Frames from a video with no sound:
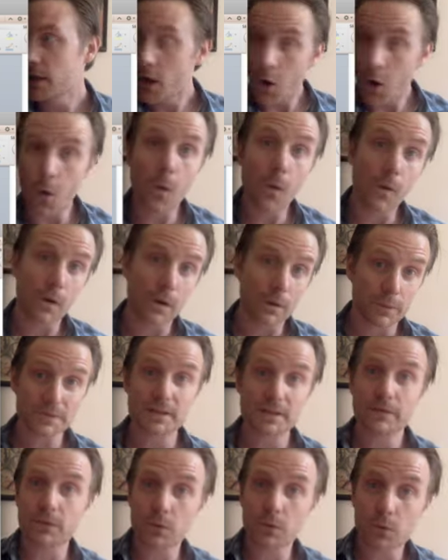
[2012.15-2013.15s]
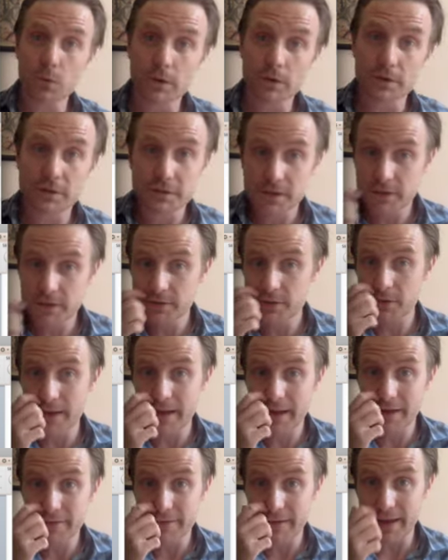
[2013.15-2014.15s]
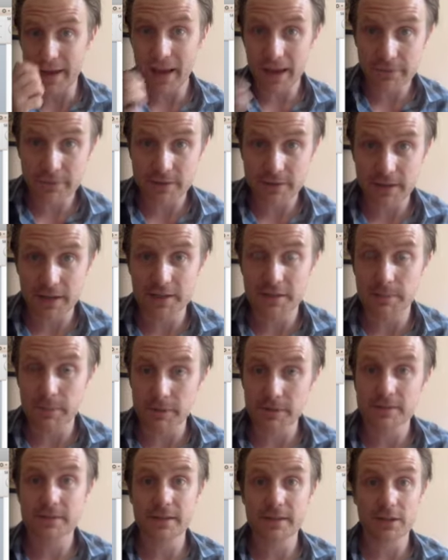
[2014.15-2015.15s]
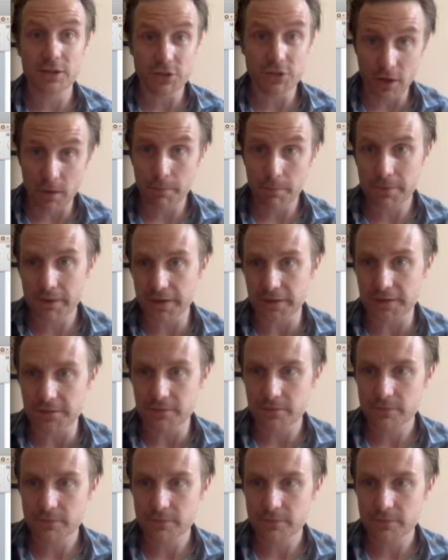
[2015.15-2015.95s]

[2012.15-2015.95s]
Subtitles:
Or what's even worse is you'll have advertisements that jump in.